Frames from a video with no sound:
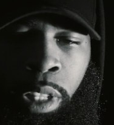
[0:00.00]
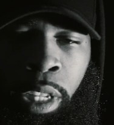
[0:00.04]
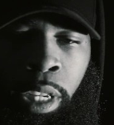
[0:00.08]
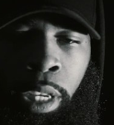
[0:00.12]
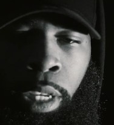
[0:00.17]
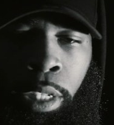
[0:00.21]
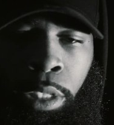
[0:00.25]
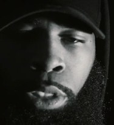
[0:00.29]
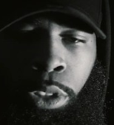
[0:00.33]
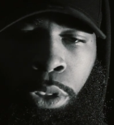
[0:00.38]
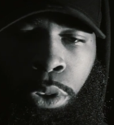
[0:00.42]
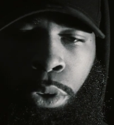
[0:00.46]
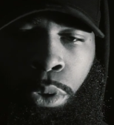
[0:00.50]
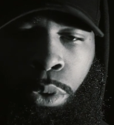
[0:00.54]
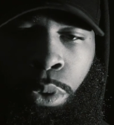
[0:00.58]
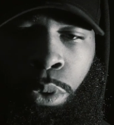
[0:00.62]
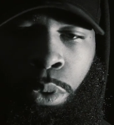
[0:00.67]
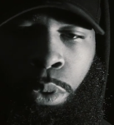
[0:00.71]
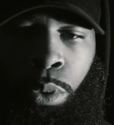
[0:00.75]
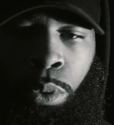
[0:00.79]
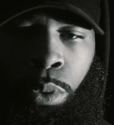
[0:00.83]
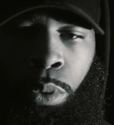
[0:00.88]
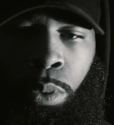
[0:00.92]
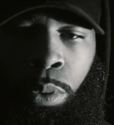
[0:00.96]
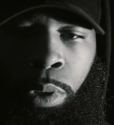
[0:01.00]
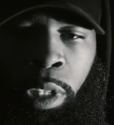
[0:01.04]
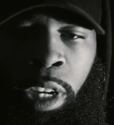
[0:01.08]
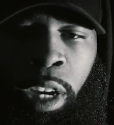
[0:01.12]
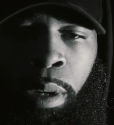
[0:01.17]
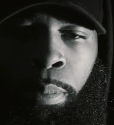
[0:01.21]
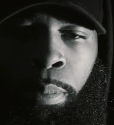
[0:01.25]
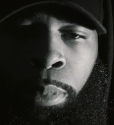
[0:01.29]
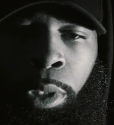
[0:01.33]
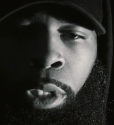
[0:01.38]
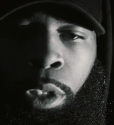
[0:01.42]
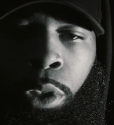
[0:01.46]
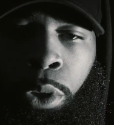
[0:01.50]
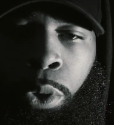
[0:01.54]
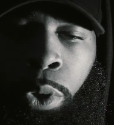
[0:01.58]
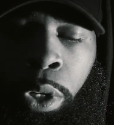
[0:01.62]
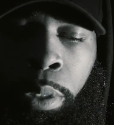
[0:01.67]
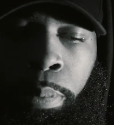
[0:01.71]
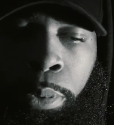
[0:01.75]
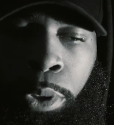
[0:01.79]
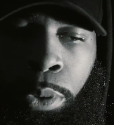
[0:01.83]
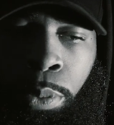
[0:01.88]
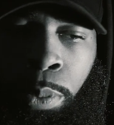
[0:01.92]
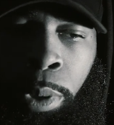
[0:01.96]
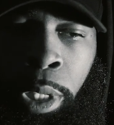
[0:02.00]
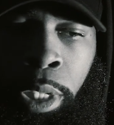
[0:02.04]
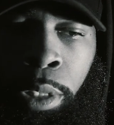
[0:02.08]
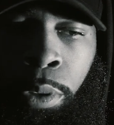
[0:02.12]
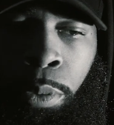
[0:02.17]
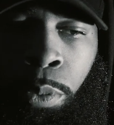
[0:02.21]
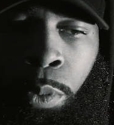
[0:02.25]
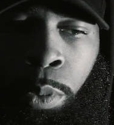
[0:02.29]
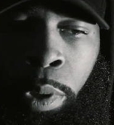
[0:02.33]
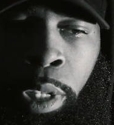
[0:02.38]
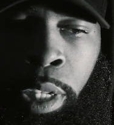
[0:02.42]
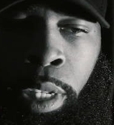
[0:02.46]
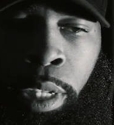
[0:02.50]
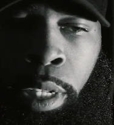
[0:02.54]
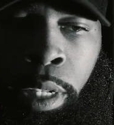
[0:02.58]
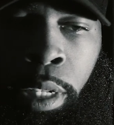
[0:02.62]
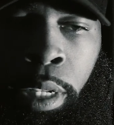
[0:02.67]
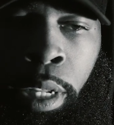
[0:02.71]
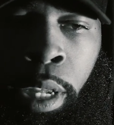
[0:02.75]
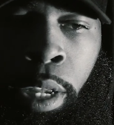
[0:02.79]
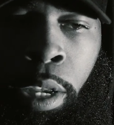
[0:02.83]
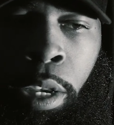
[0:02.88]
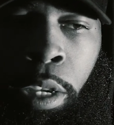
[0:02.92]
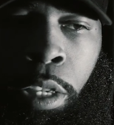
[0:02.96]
thing to come to grips with when